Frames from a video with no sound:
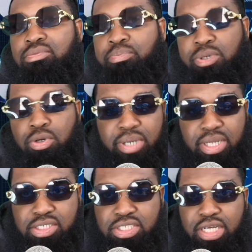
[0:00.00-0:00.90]
Bill
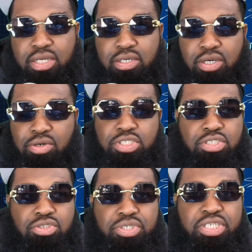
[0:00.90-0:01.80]
Belichick coaching
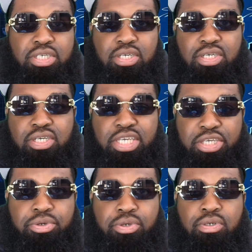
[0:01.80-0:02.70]
tree
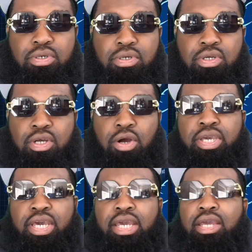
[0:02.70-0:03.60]
here.
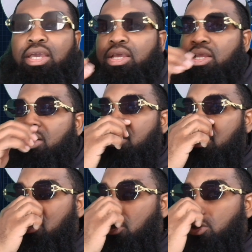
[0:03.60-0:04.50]
Okay.
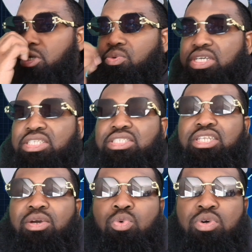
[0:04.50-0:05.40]
The only reason
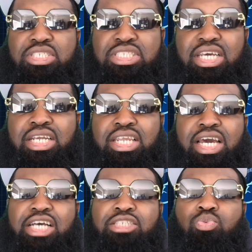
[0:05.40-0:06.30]
that we're saying
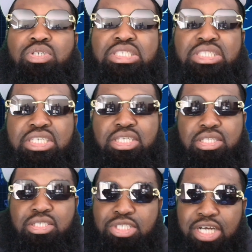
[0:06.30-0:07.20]
that is we see
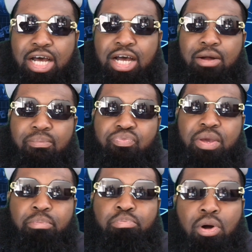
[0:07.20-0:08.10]
the job
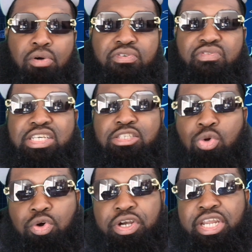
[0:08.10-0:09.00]
that both of these
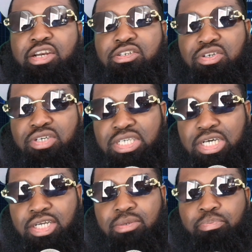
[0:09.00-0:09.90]
coordinators are done.